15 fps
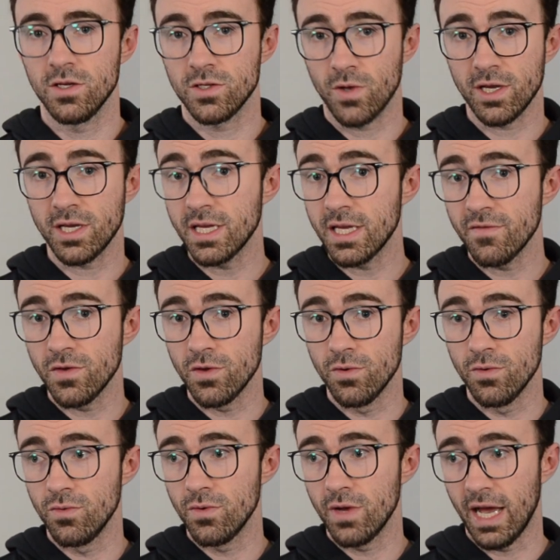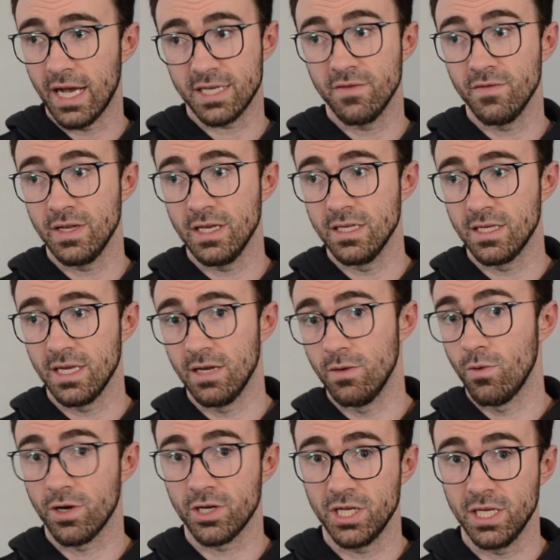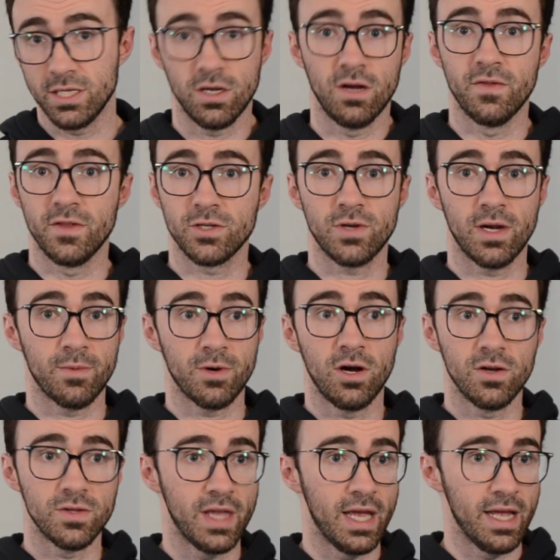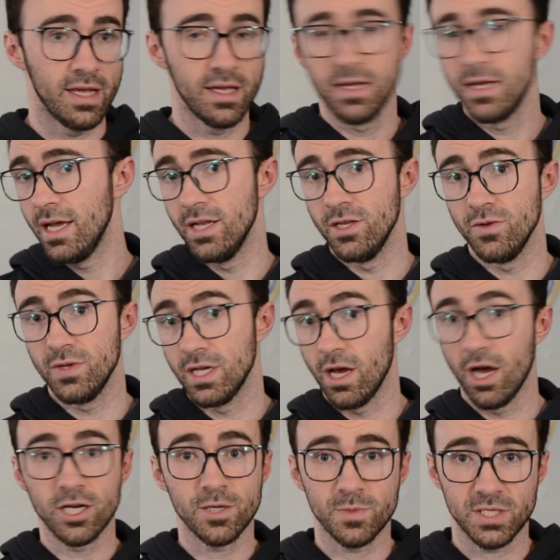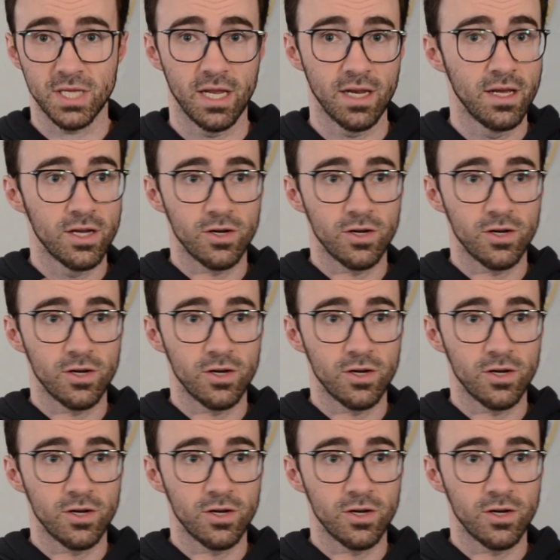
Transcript: So I could give you activities and worksheets on this grammar all day, and you'd get 100%.